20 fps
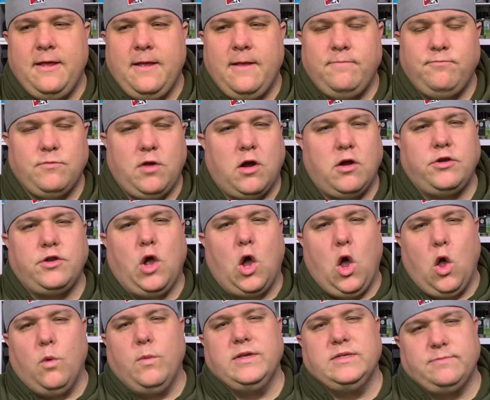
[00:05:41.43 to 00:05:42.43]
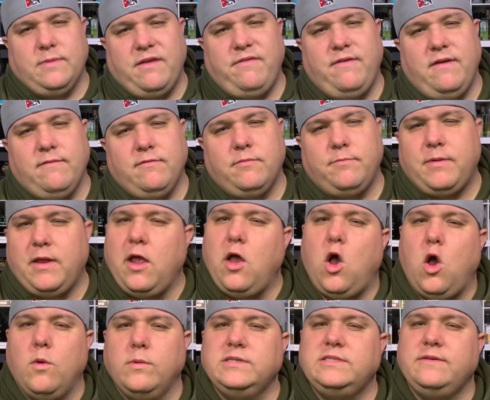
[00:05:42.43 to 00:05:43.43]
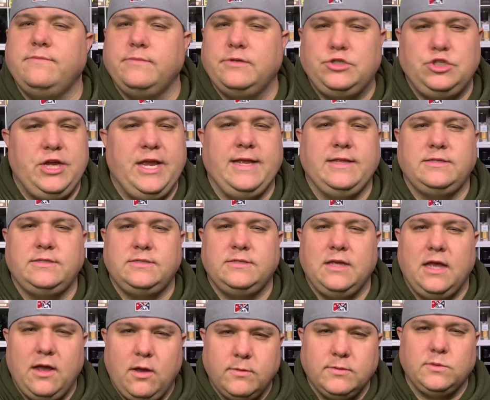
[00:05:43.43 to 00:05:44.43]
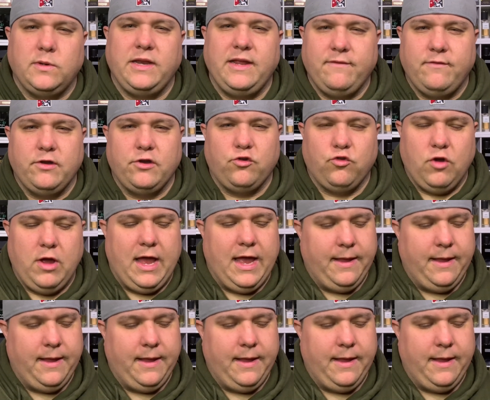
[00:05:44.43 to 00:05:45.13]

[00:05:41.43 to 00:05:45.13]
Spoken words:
aren't always my favorite, but I always give them a chance. I always want to give it a try.